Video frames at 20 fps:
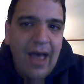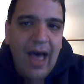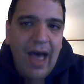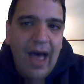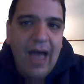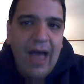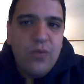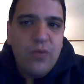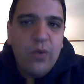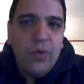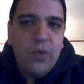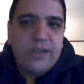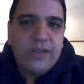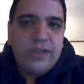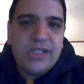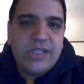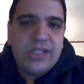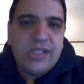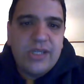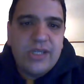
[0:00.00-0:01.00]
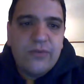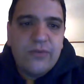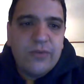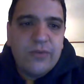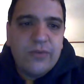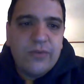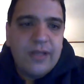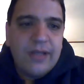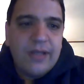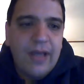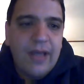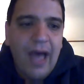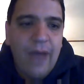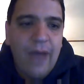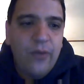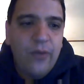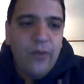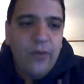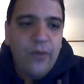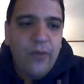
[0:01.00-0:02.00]
I want you,
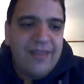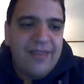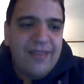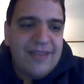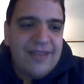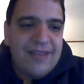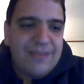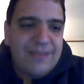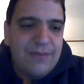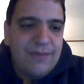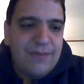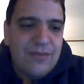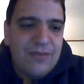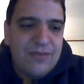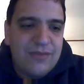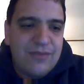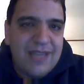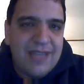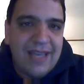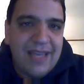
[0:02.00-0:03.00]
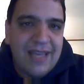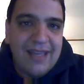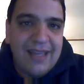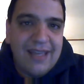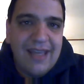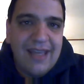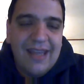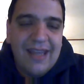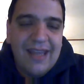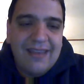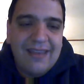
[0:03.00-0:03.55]
I want this music